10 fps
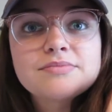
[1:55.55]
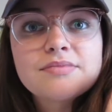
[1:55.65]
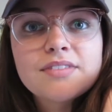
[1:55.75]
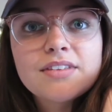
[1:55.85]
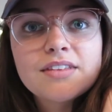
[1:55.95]

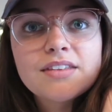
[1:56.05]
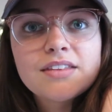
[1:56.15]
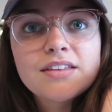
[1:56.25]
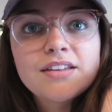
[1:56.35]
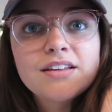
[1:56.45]

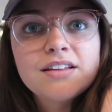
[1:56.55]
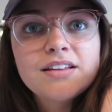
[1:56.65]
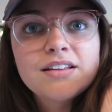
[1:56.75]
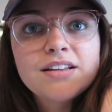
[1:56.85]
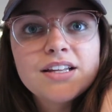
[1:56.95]

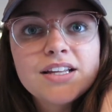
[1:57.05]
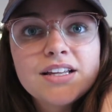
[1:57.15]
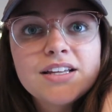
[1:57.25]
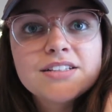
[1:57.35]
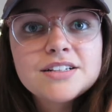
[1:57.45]

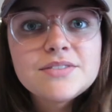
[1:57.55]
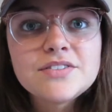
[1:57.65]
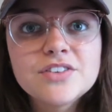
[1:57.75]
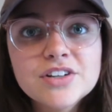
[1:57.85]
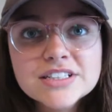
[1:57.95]

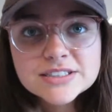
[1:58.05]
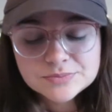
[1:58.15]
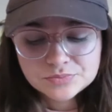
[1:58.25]
[no speech]